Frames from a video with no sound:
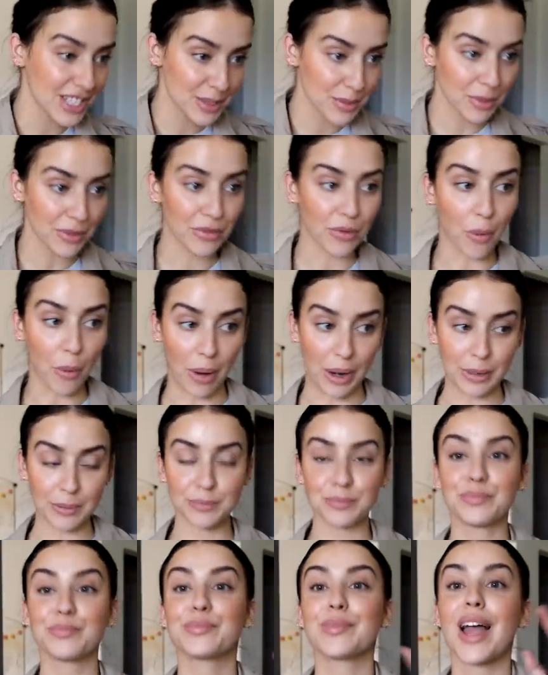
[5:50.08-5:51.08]
this
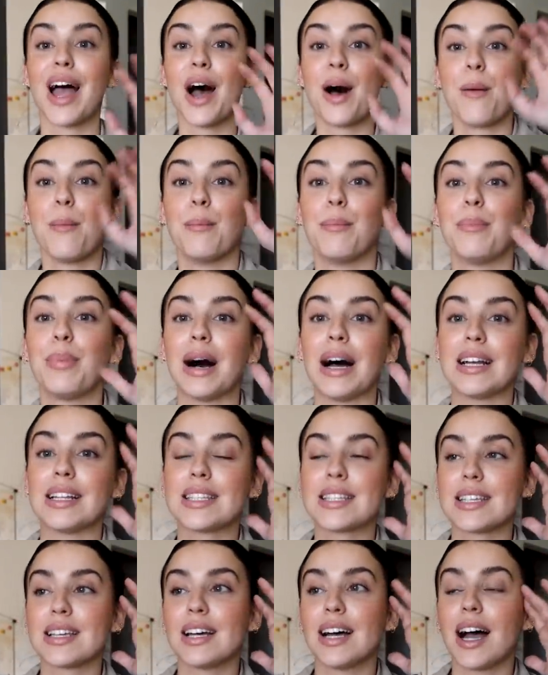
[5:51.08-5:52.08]
before, but